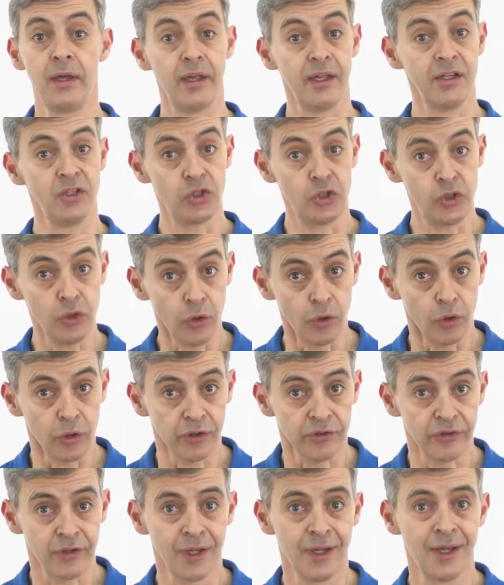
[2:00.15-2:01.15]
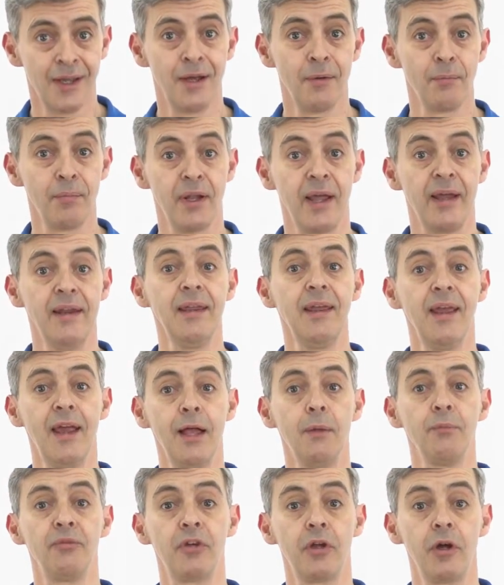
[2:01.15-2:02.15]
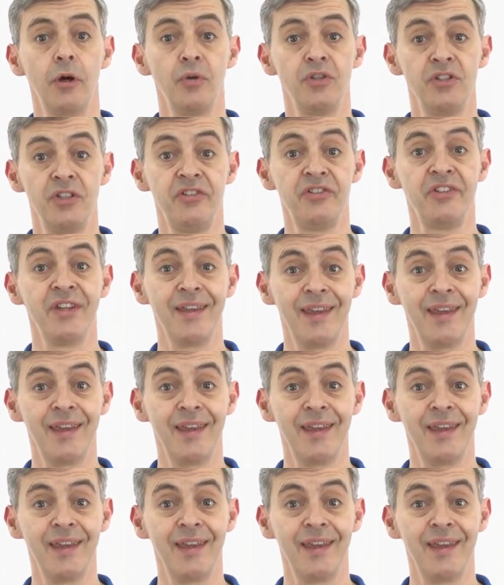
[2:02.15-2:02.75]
In short, planning helps coaches to